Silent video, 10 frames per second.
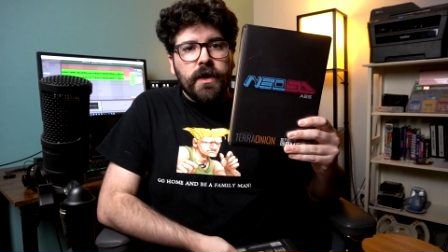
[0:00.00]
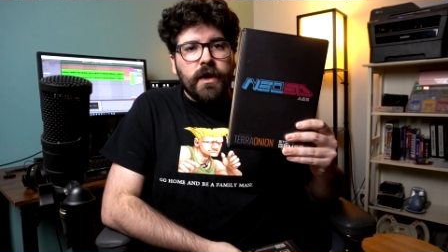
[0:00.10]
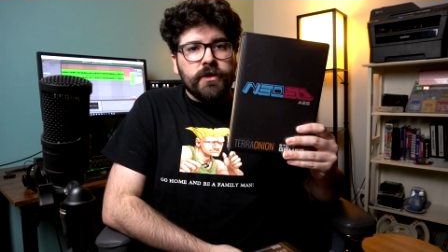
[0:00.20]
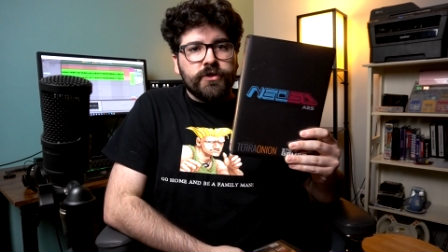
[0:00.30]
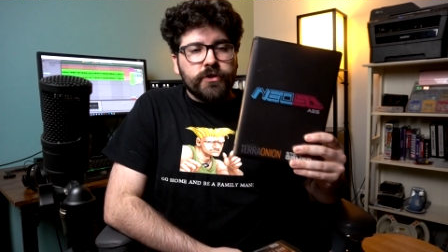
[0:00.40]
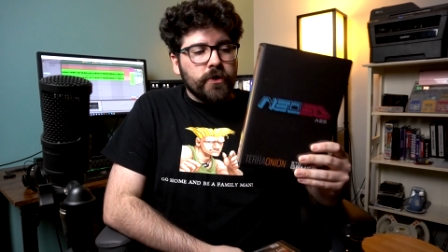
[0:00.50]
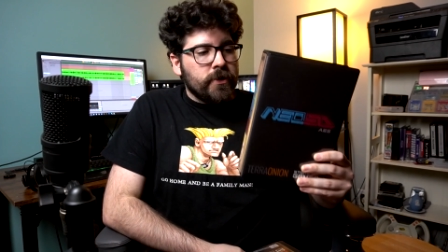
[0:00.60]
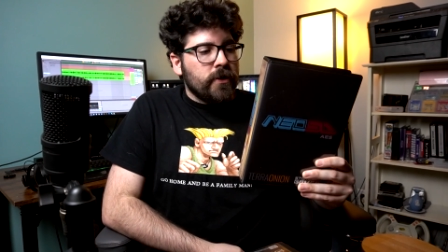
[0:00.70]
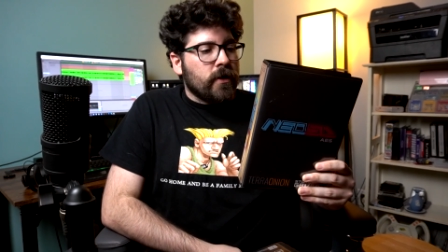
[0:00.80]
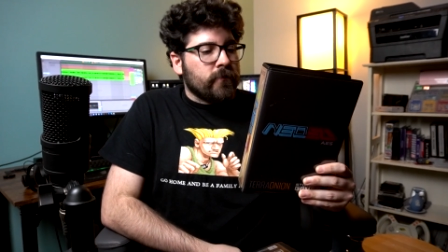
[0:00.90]
And sure
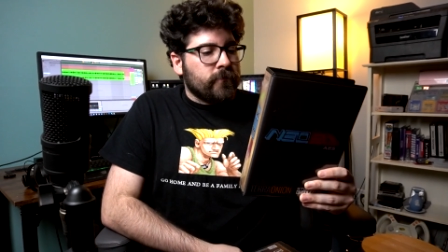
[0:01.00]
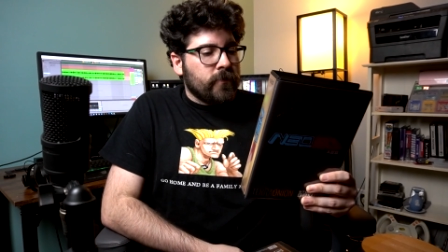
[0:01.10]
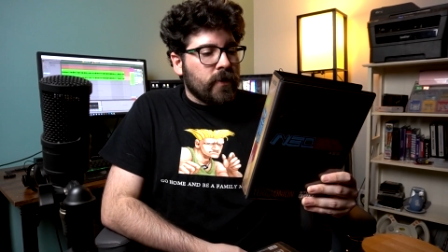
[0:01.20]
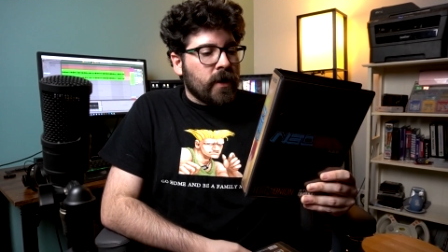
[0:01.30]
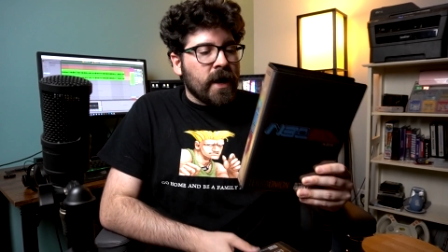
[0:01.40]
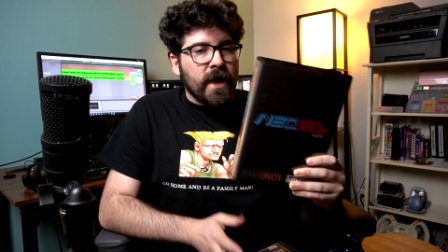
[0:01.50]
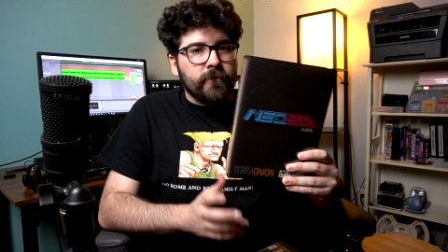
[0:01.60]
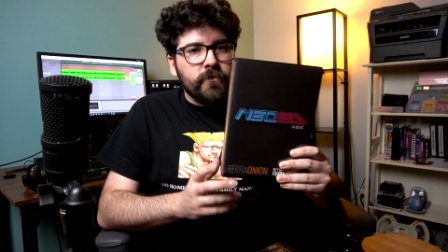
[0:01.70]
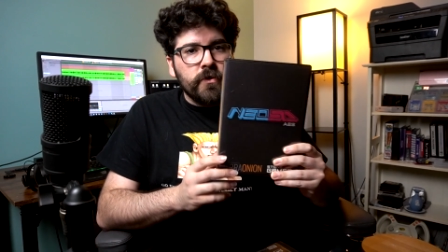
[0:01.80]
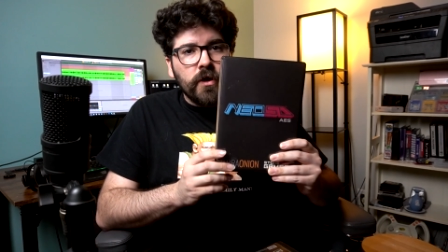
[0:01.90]
enough, I
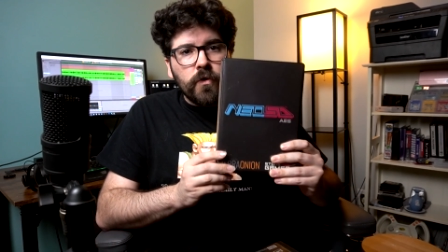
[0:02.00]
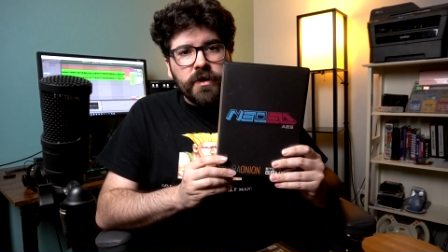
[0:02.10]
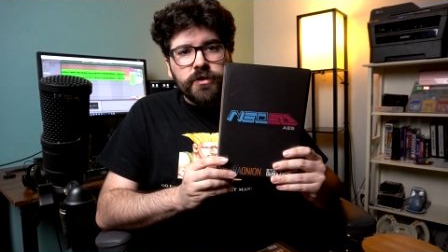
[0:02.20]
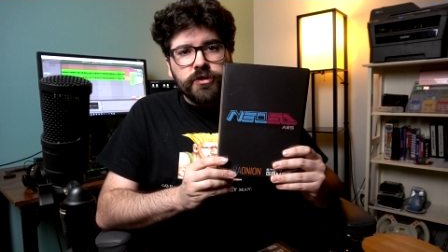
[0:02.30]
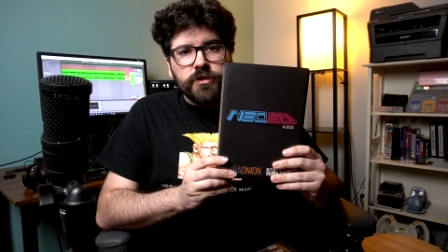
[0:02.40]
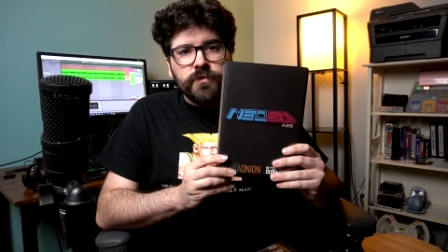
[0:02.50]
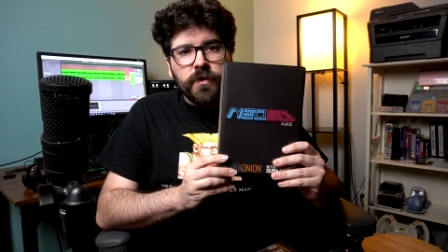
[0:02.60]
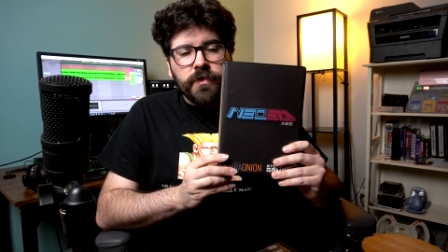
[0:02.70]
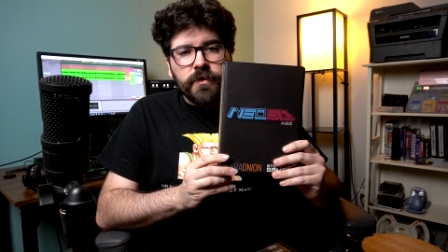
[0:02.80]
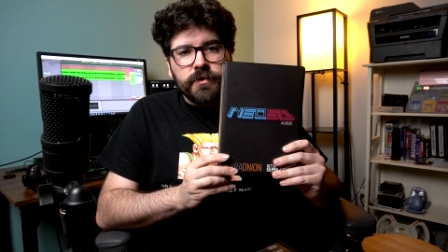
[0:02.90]
have no issues
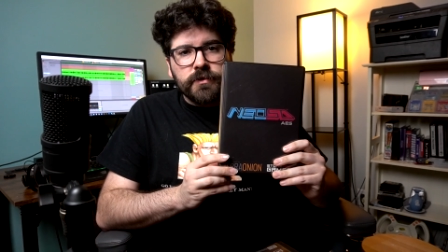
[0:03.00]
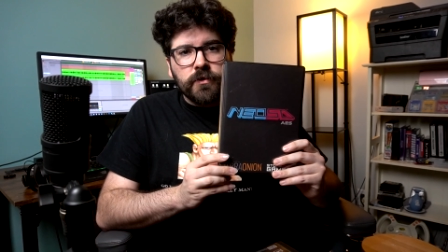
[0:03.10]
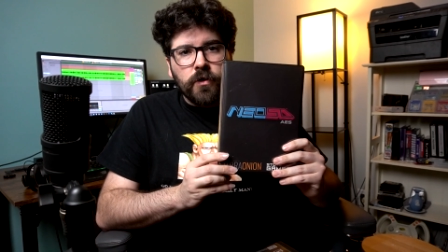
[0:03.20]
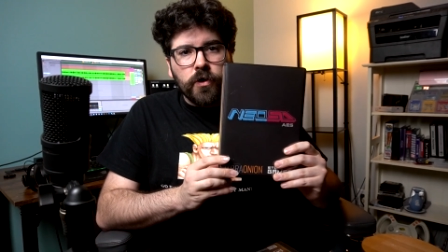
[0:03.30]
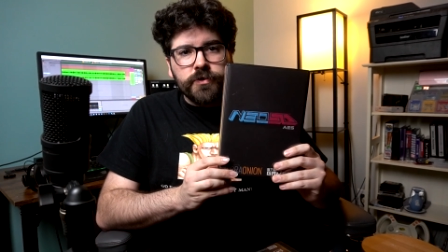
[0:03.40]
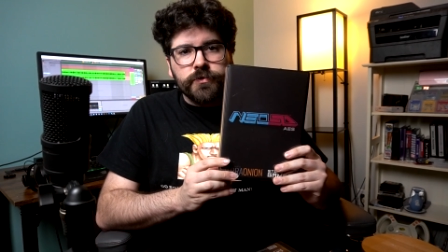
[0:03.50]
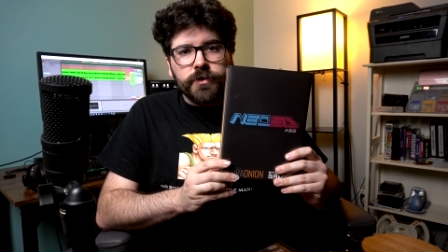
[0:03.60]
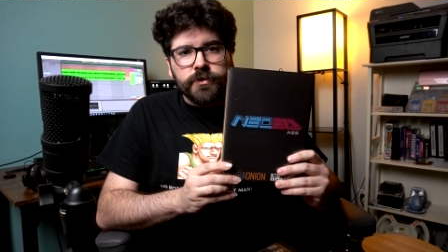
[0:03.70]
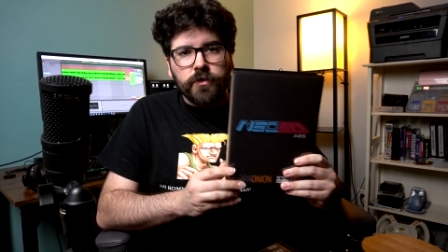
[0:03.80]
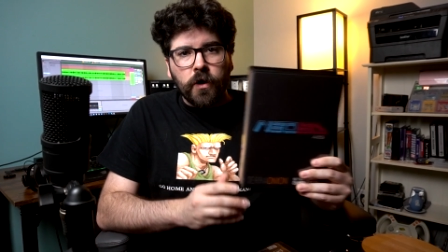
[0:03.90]
with this
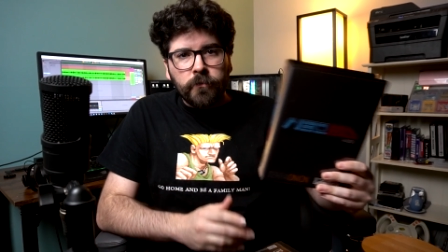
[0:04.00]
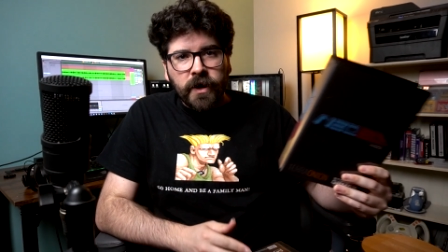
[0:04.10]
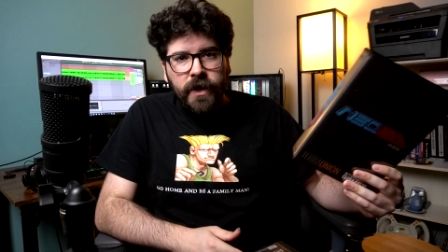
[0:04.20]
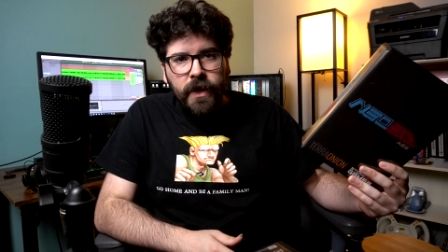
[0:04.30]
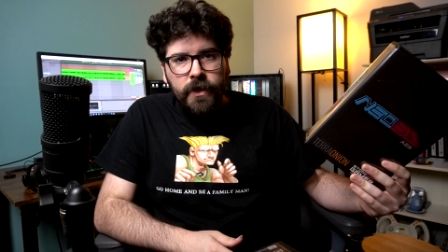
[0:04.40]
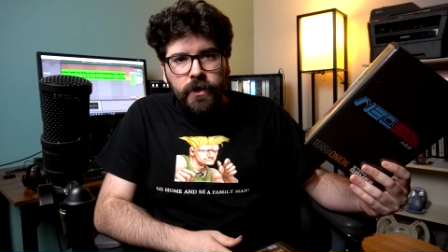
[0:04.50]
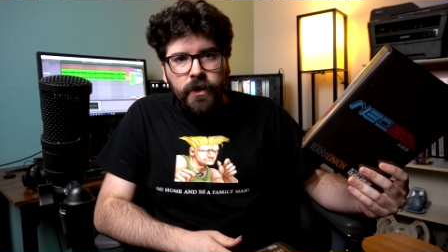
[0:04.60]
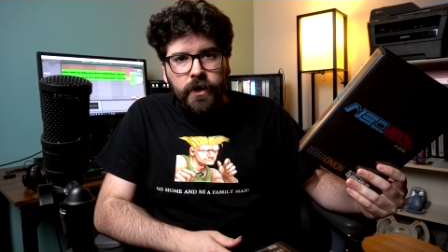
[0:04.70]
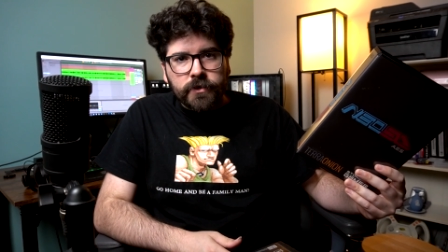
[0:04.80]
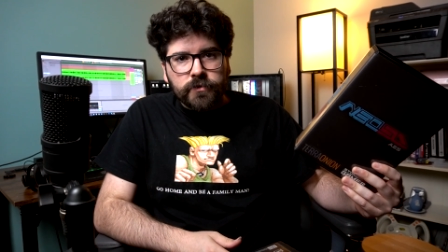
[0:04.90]
cartridge on my
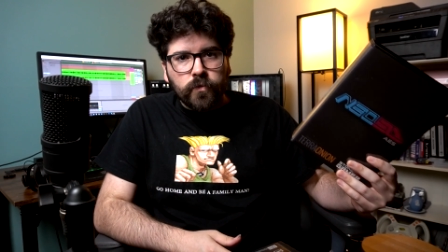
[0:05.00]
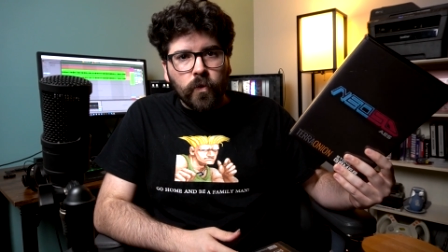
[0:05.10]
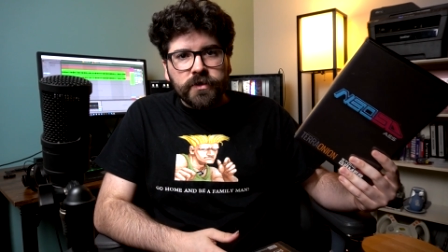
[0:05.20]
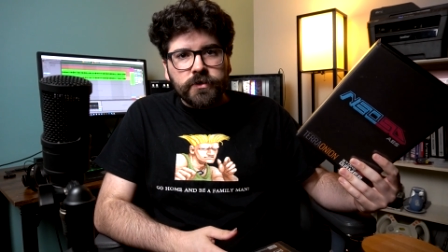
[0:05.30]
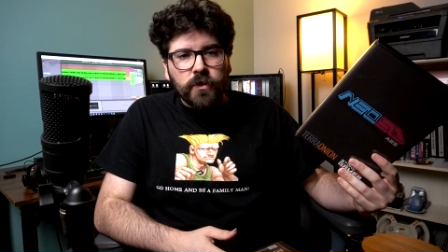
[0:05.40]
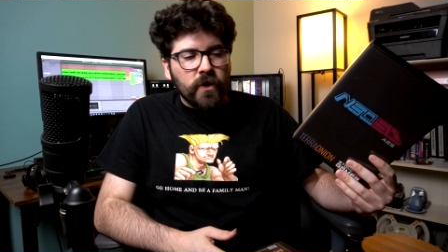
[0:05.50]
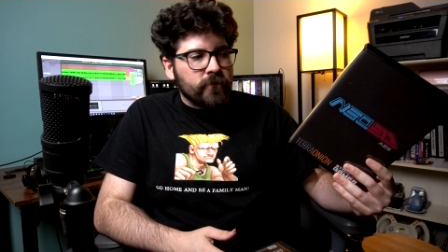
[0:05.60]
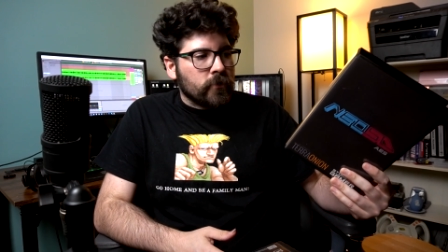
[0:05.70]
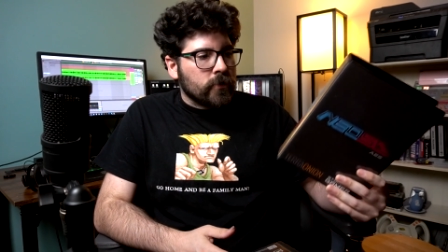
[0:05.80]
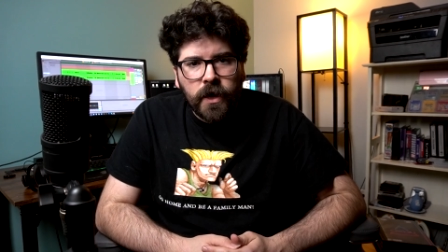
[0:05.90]
AES whatsoever.